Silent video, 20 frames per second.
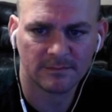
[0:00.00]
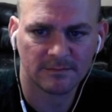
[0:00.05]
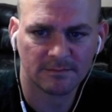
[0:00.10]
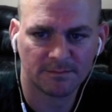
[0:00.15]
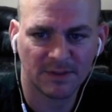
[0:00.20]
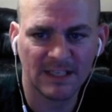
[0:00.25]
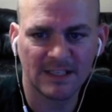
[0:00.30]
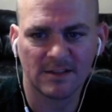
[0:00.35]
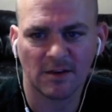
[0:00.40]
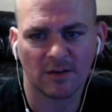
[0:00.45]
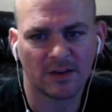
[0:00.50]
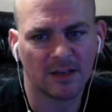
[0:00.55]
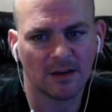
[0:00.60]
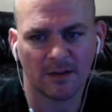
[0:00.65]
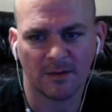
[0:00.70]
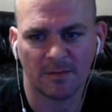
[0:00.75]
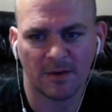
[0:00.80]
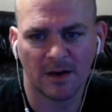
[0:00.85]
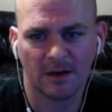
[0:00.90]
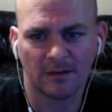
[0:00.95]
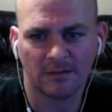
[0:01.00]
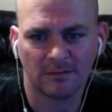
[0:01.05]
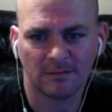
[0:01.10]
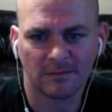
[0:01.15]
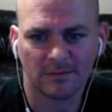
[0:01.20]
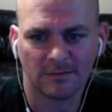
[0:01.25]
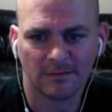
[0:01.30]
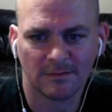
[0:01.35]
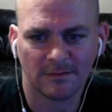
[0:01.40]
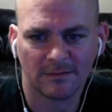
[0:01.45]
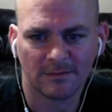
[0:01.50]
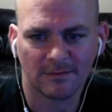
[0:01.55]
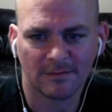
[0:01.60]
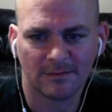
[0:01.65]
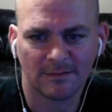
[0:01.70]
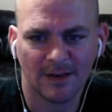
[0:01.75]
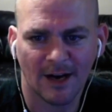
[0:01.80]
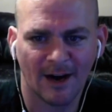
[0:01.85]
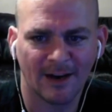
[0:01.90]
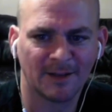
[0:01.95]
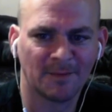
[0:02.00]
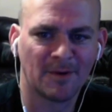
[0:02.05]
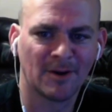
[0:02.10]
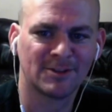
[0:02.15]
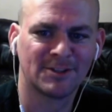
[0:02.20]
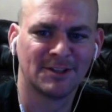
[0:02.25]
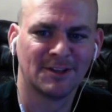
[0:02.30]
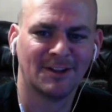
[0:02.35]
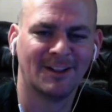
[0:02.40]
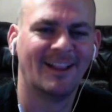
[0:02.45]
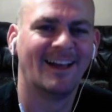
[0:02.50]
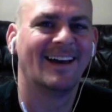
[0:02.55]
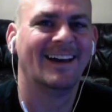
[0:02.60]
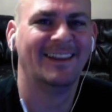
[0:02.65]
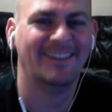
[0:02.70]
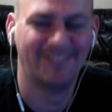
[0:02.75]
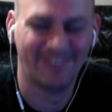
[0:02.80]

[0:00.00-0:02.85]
Please don't kill the bird. Alright, the bird's still alive.